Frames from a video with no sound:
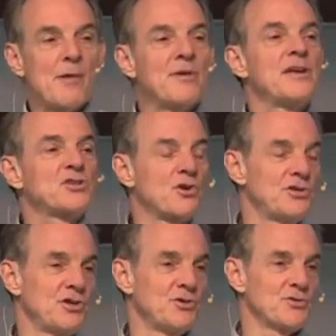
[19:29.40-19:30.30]
commandment is
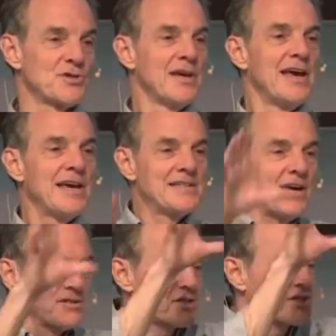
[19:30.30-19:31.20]
good news. It
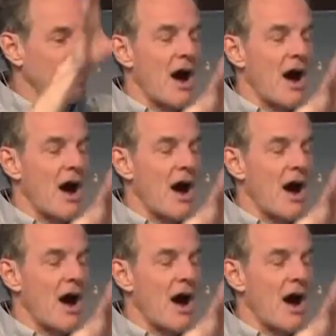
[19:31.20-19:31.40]
tells us